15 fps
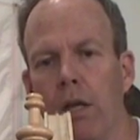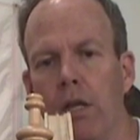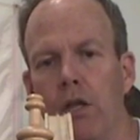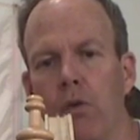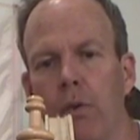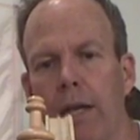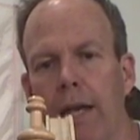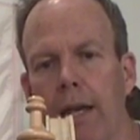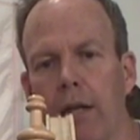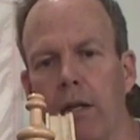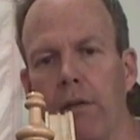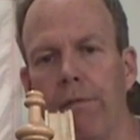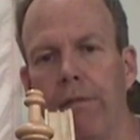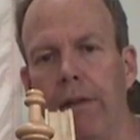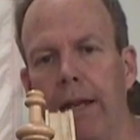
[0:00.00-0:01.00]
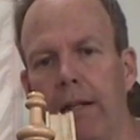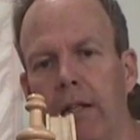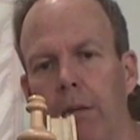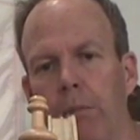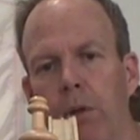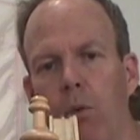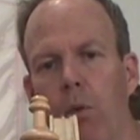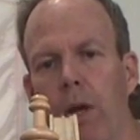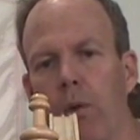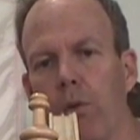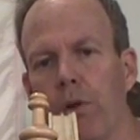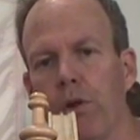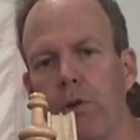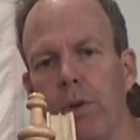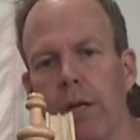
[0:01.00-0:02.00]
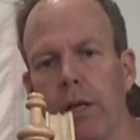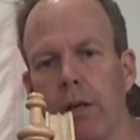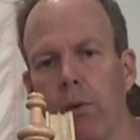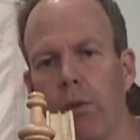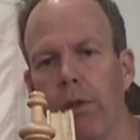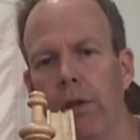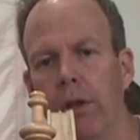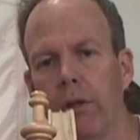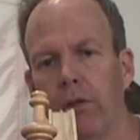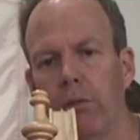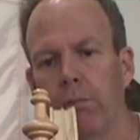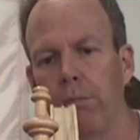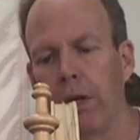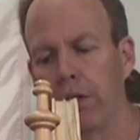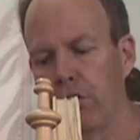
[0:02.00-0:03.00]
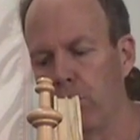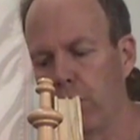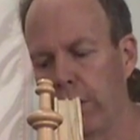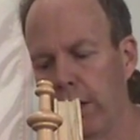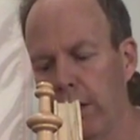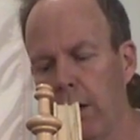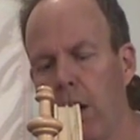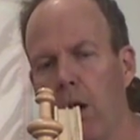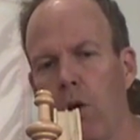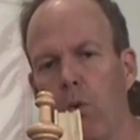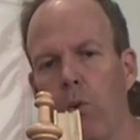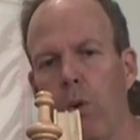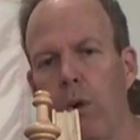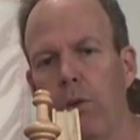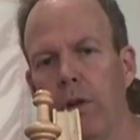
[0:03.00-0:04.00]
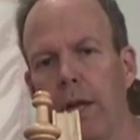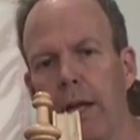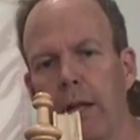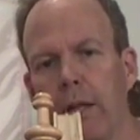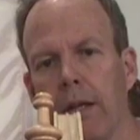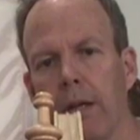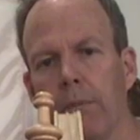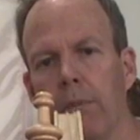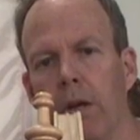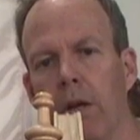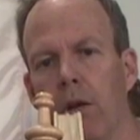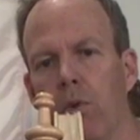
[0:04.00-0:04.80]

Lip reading: you can't deflect them in the way we're doing here with this, but you can rotate them,